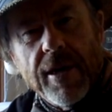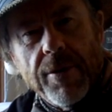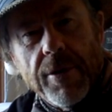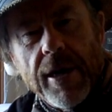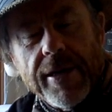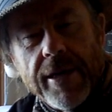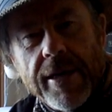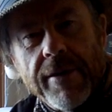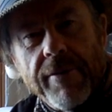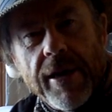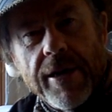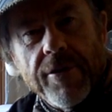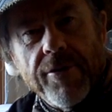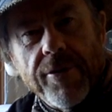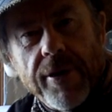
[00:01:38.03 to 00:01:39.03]
Well, I kind of
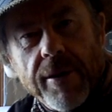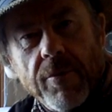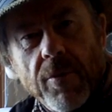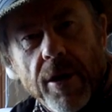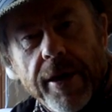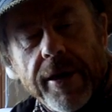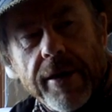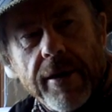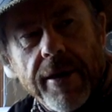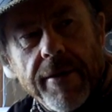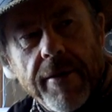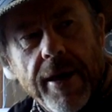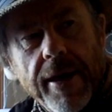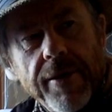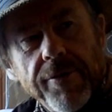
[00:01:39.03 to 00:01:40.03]
like working
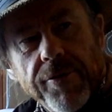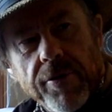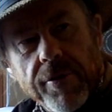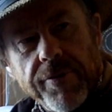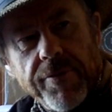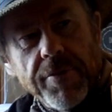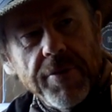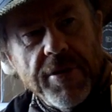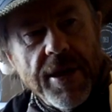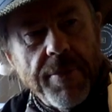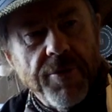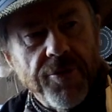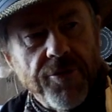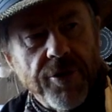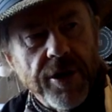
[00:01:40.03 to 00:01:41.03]
like that, sort of
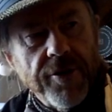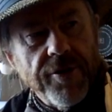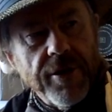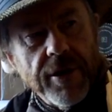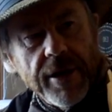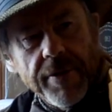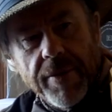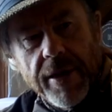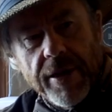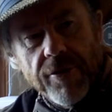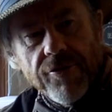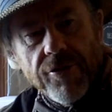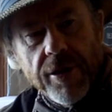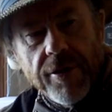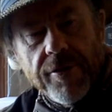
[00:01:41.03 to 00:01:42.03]
demonstrating and then
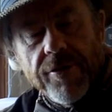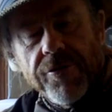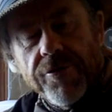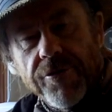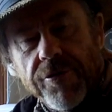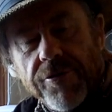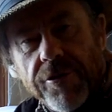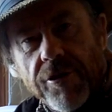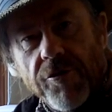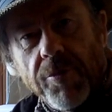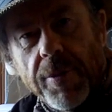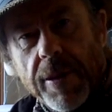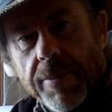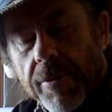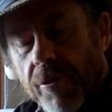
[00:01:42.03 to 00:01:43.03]
trying to teach
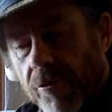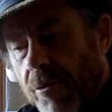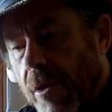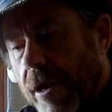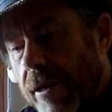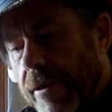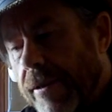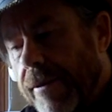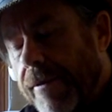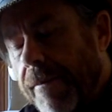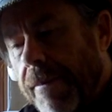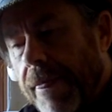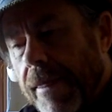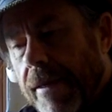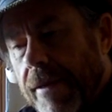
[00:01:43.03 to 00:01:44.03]
people as well.
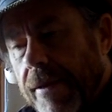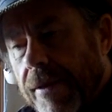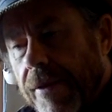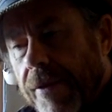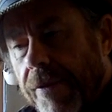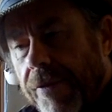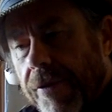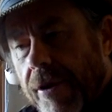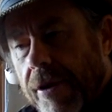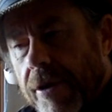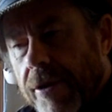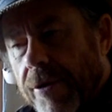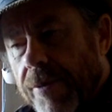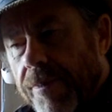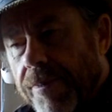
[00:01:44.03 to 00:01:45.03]

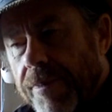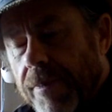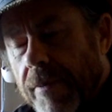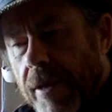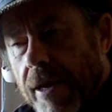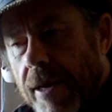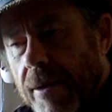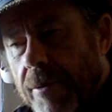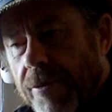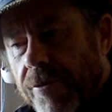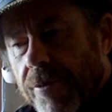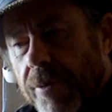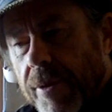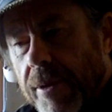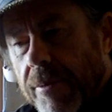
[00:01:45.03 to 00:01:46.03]
So yeah,
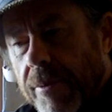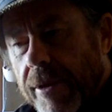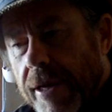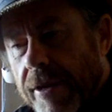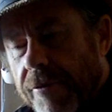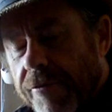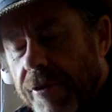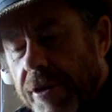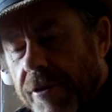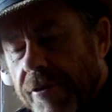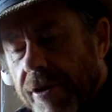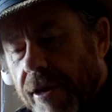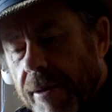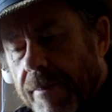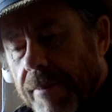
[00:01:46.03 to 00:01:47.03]
we had a fun
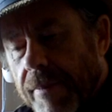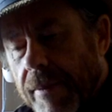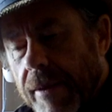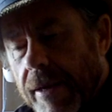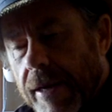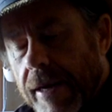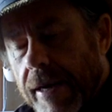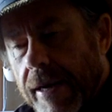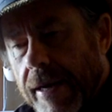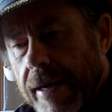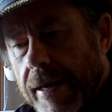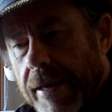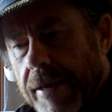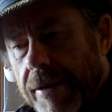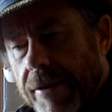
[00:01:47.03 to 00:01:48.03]
time,
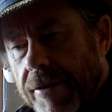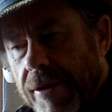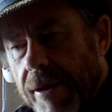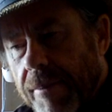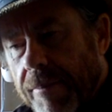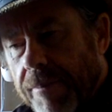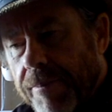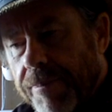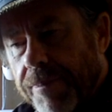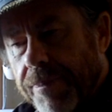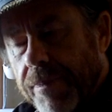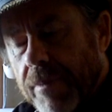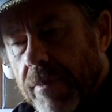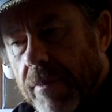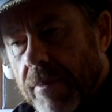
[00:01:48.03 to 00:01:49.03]
and
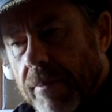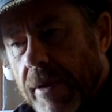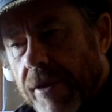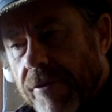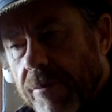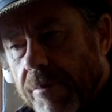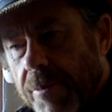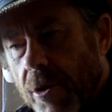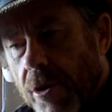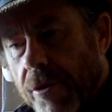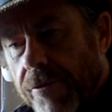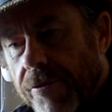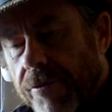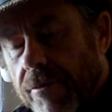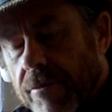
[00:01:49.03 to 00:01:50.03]
made some
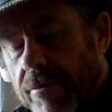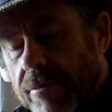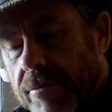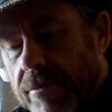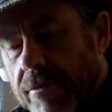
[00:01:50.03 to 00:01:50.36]
pots, and